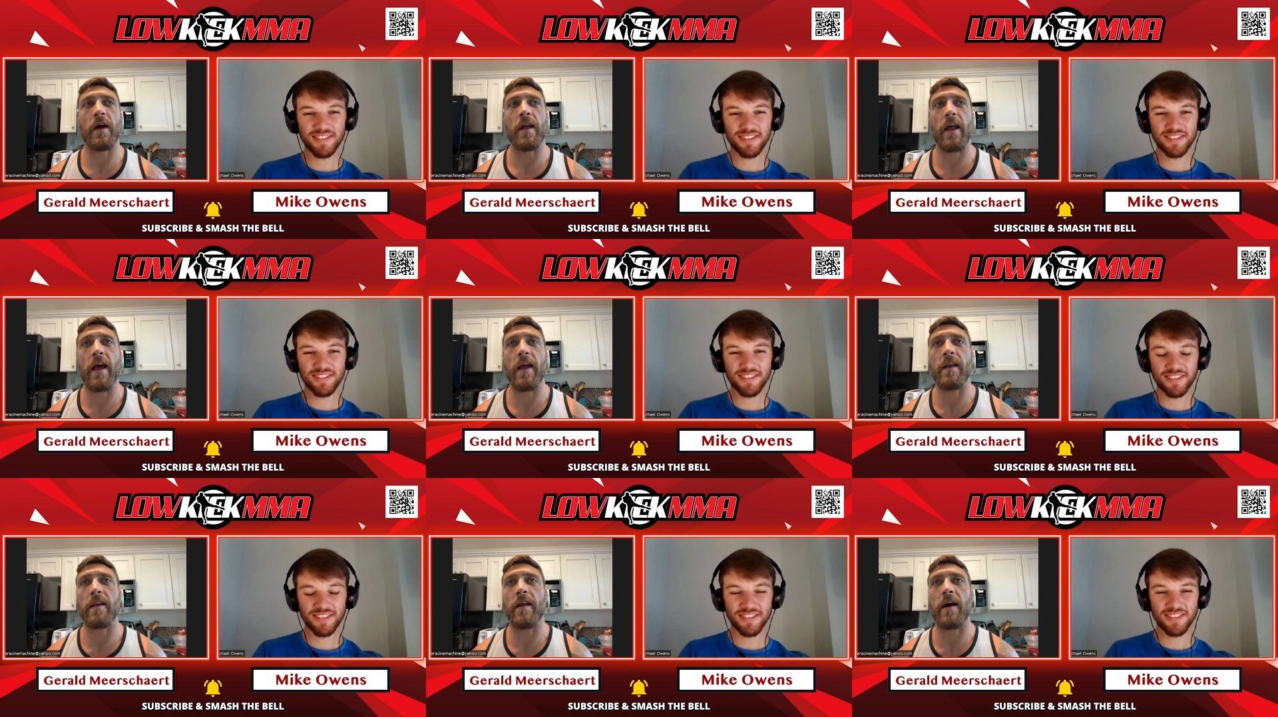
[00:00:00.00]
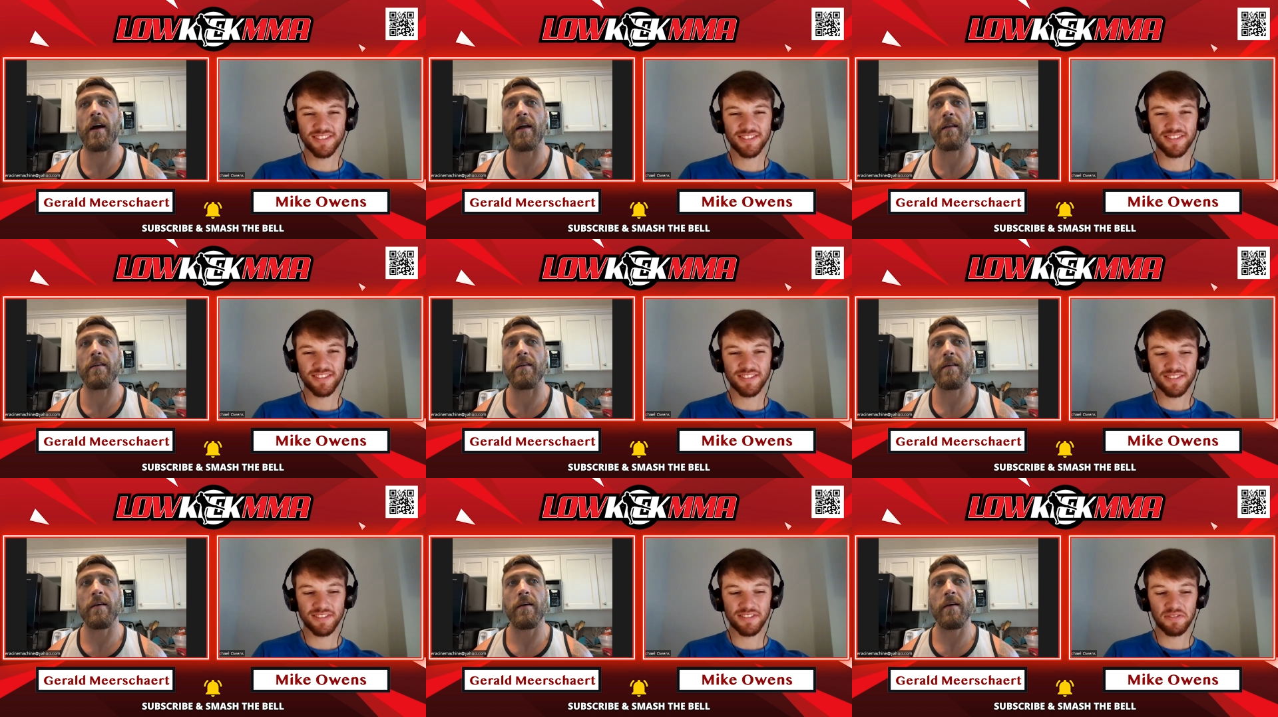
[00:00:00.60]
Speaker 1: got added
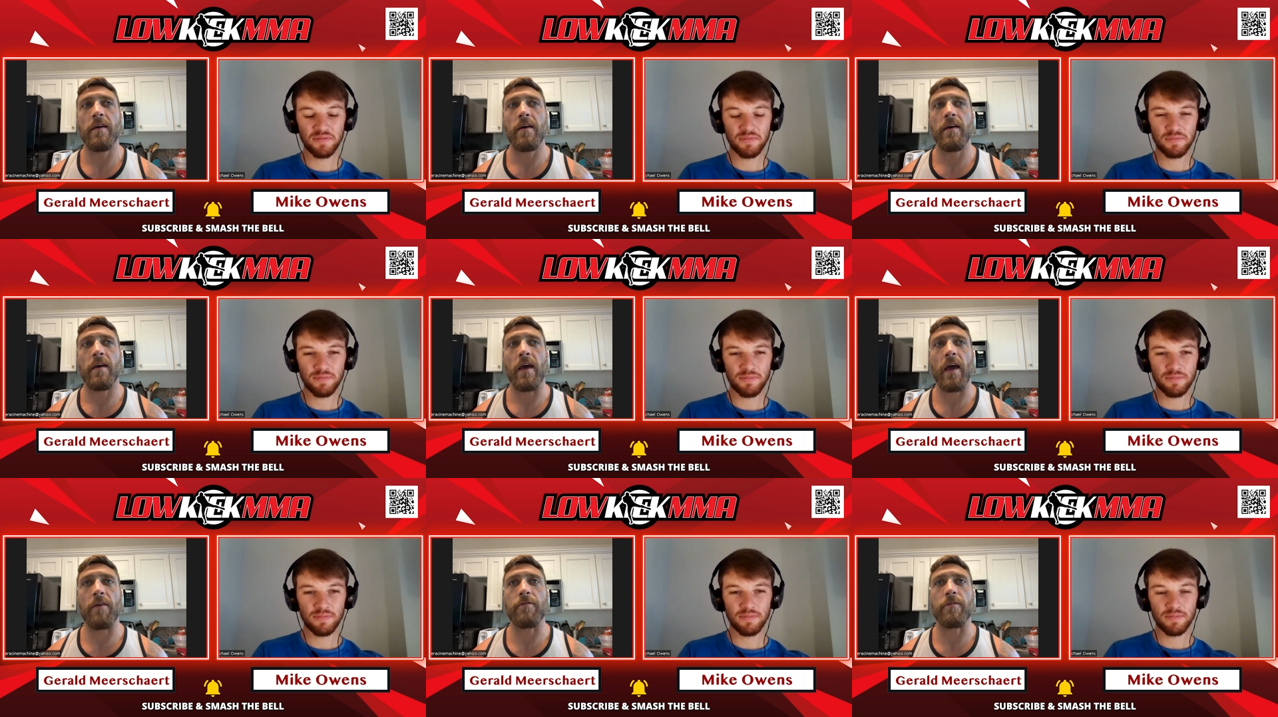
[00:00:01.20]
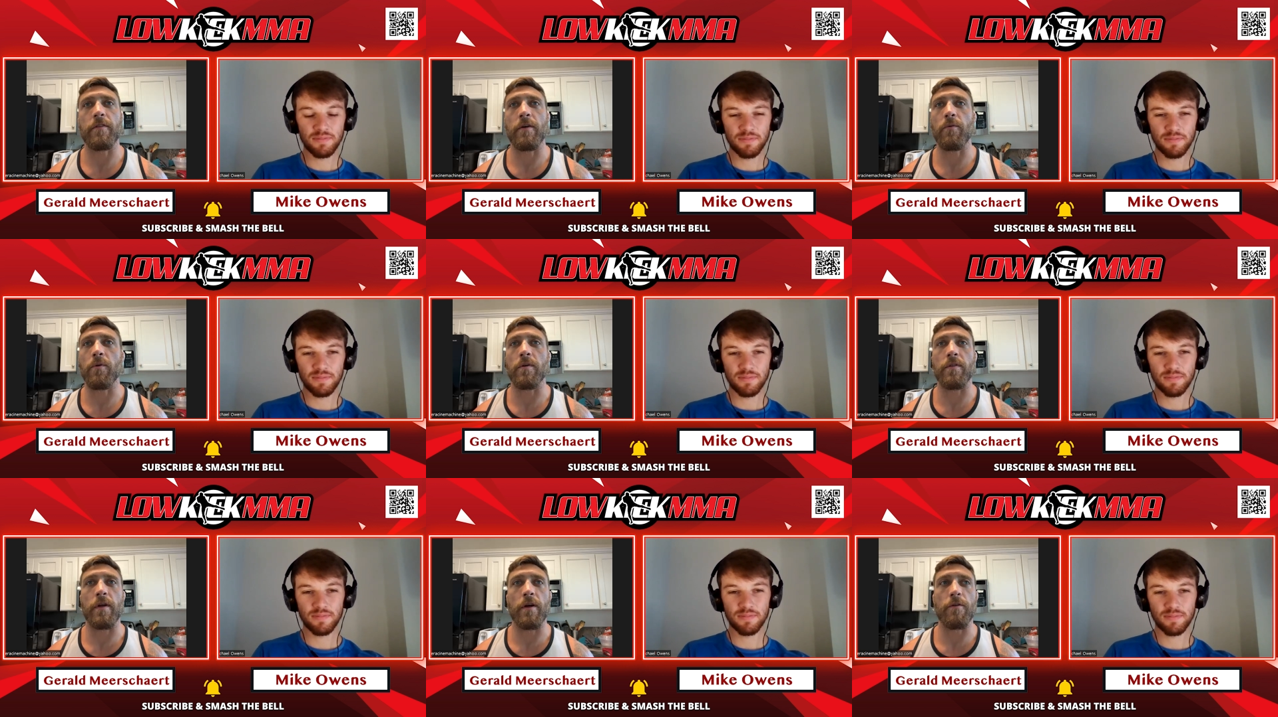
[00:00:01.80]
on after they
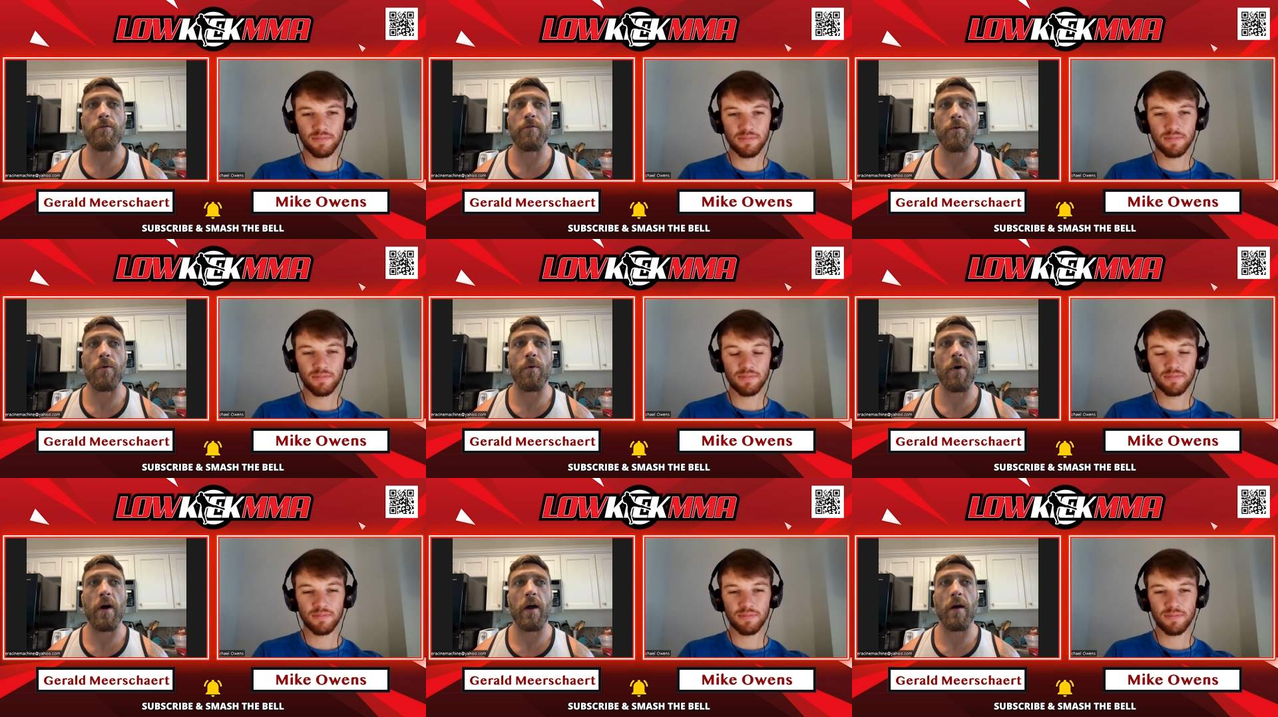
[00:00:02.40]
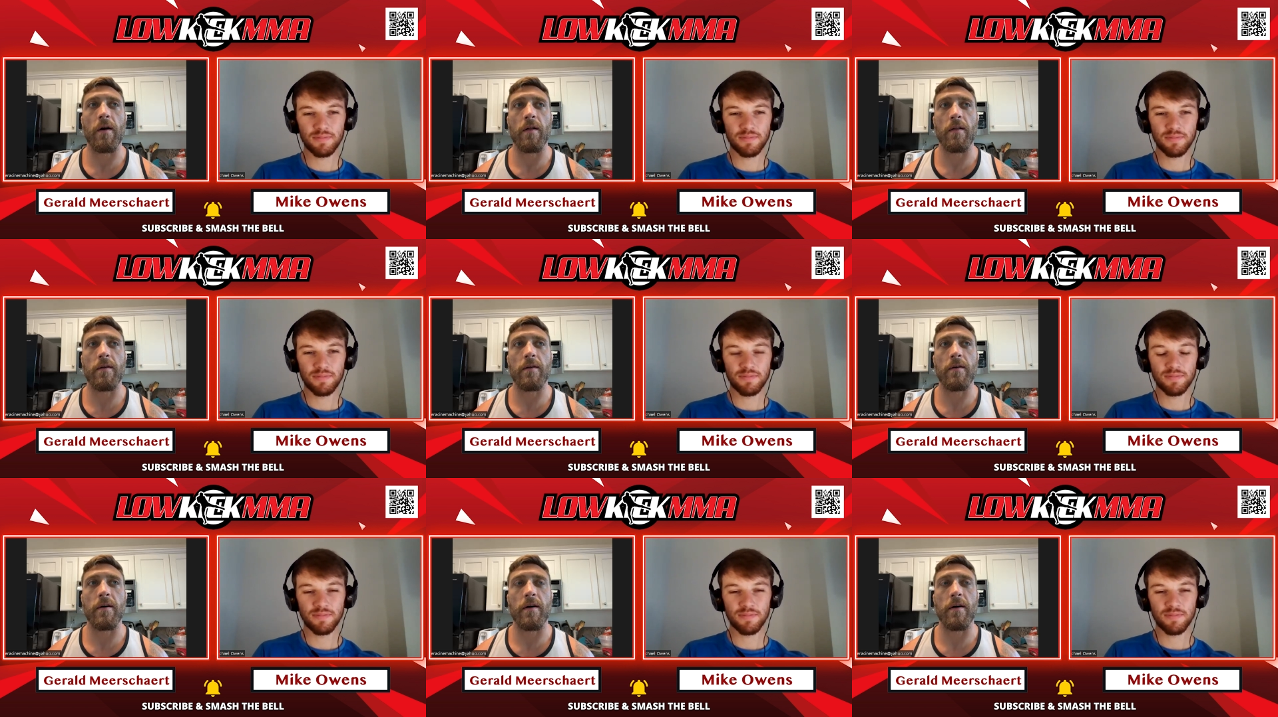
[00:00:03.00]
weren't there for a while.